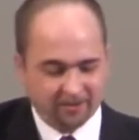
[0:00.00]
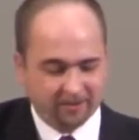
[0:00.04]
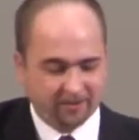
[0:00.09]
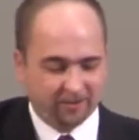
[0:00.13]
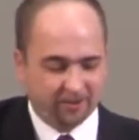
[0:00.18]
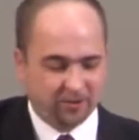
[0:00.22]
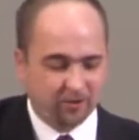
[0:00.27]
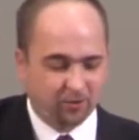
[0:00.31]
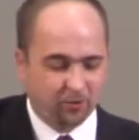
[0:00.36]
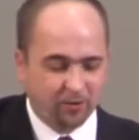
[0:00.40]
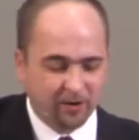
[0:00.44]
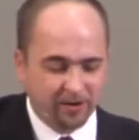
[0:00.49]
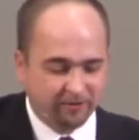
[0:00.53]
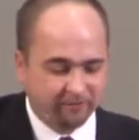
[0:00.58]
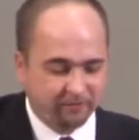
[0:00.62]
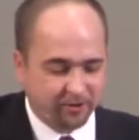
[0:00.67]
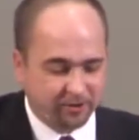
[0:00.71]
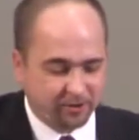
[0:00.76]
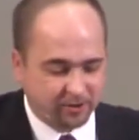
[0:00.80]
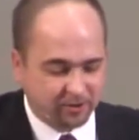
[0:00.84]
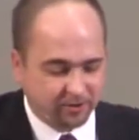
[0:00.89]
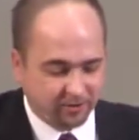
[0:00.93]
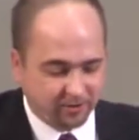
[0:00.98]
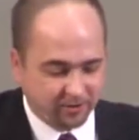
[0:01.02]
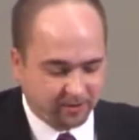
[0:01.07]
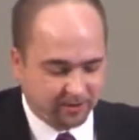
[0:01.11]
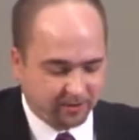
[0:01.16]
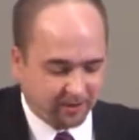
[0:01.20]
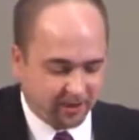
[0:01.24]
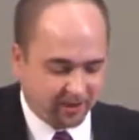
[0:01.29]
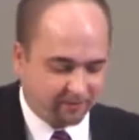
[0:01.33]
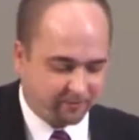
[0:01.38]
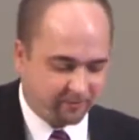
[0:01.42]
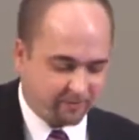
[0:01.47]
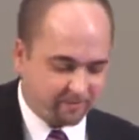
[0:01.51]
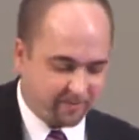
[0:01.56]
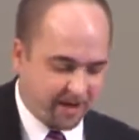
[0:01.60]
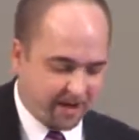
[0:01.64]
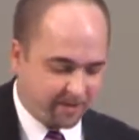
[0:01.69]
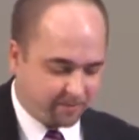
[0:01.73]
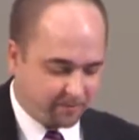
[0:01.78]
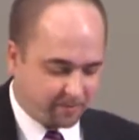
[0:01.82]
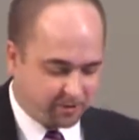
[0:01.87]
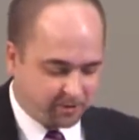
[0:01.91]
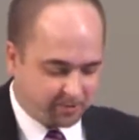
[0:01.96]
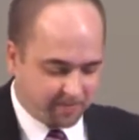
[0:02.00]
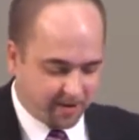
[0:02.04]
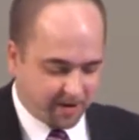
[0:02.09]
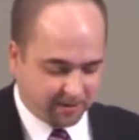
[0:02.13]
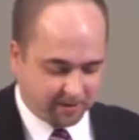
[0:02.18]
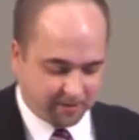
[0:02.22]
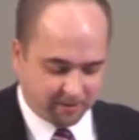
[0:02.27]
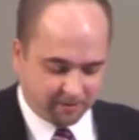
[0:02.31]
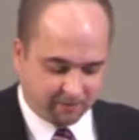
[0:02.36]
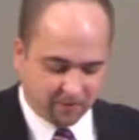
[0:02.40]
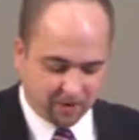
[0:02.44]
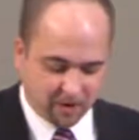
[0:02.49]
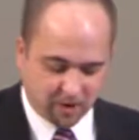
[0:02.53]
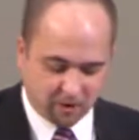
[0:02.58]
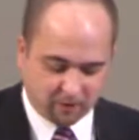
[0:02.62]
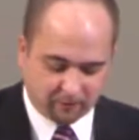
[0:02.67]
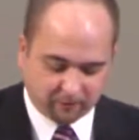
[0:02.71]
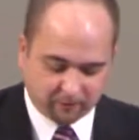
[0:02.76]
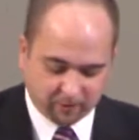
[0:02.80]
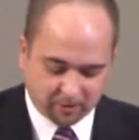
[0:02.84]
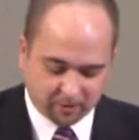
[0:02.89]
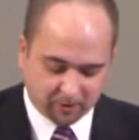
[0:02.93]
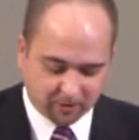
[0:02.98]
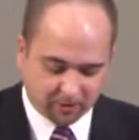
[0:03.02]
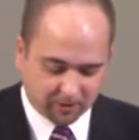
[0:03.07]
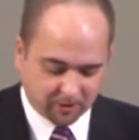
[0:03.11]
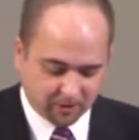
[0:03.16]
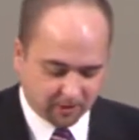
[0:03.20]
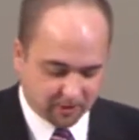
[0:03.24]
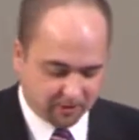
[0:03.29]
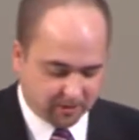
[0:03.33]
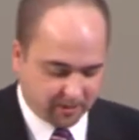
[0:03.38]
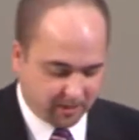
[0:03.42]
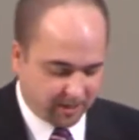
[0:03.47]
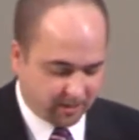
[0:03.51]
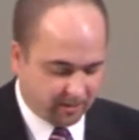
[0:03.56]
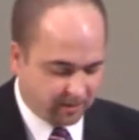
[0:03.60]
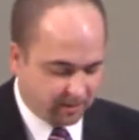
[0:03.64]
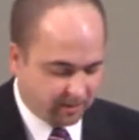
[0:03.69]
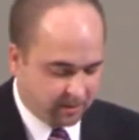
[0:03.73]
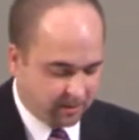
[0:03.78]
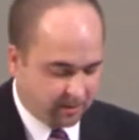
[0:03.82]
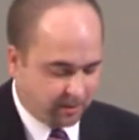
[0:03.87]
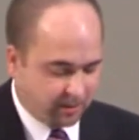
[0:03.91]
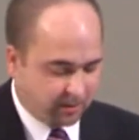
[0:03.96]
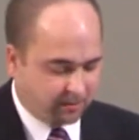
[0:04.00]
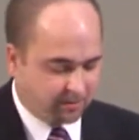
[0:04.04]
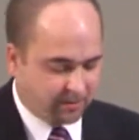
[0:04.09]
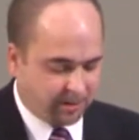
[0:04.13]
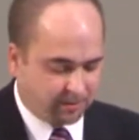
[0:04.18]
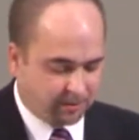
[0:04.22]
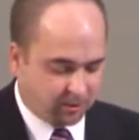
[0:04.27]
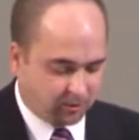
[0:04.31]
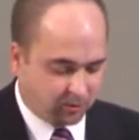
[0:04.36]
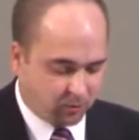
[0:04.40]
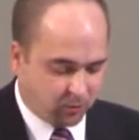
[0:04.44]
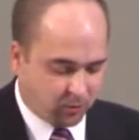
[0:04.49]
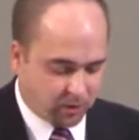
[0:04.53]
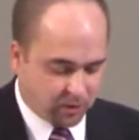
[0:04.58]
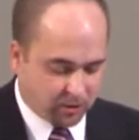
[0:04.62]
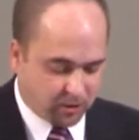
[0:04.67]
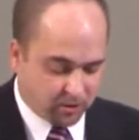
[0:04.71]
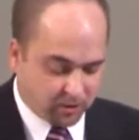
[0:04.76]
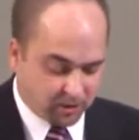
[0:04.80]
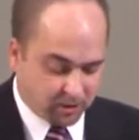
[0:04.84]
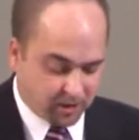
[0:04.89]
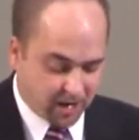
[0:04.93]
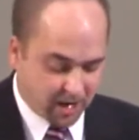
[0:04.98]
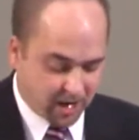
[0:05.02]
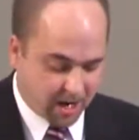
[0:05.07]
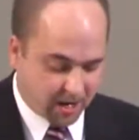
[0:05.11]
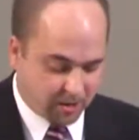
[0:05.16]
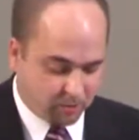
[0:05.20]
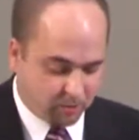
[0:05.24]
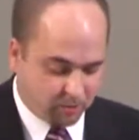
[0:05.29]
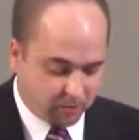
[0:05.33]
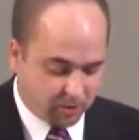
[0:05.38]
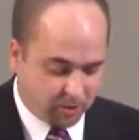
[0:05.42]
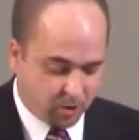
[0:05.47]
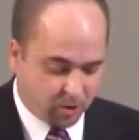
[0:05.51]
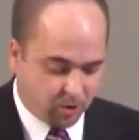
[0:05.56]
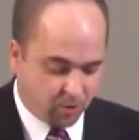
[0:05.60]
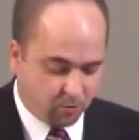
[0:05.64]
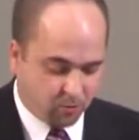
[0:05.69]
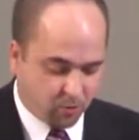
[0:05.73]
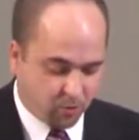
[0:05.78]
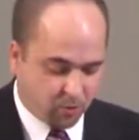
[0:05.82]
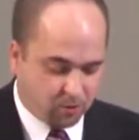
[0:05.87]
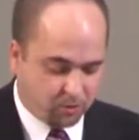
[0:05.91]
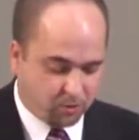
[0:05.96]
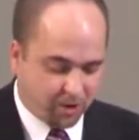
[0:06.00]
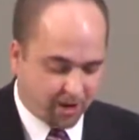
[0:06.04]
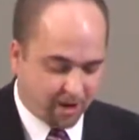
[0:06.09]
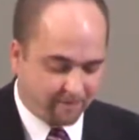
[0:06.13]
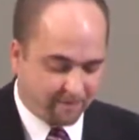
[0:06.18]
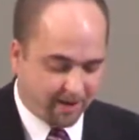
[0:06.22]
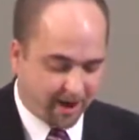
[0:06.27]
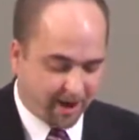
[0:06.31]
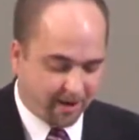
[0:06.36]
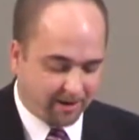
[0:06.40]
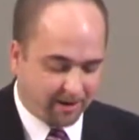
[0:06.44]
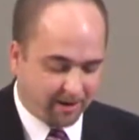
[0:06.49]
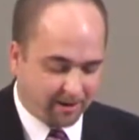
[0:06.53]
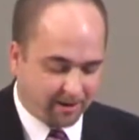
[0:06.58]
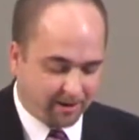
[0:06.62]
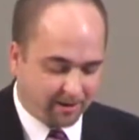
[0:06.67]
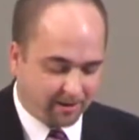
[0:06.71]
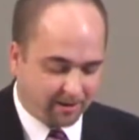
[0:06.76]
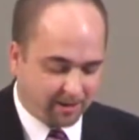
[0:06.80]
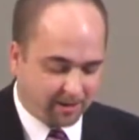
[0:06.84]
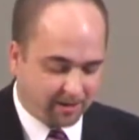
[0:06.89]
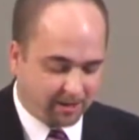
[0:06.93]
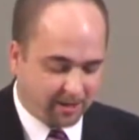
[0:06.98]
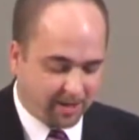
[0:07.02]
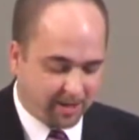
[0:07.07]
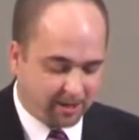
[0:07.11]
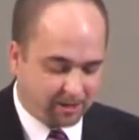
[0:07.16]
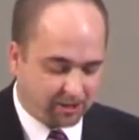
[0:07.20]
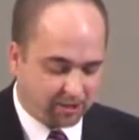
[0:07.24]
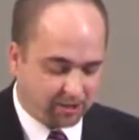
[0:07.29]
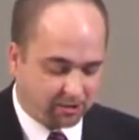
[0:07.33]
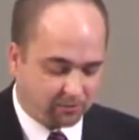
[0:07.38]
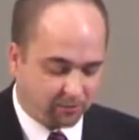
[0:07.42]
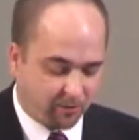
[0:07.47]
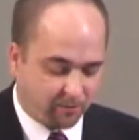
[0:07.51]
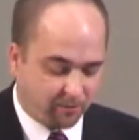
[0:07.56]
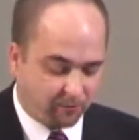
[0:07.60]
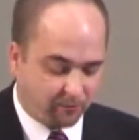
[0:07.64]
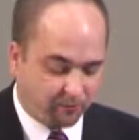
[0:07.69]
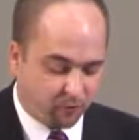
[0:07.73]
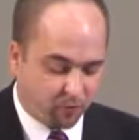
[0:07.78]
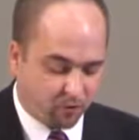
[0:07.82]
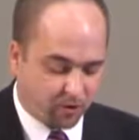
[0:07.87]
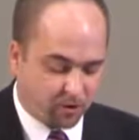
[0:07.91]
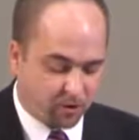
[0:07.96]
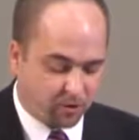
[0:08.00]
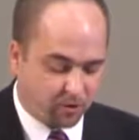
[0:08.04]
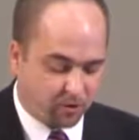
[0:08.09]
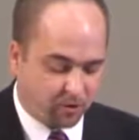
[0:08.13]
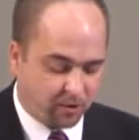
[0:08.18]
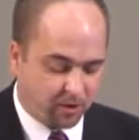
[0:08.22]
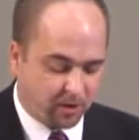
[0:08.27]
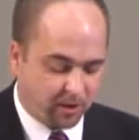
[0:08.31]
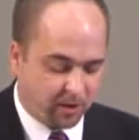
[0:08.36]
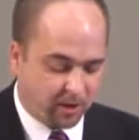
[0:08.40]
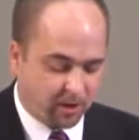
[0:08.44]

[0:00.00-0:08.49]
So read verse 13 from that perspective. Know for a certainty that the Lord your God will no more drive out any of these nations from before you,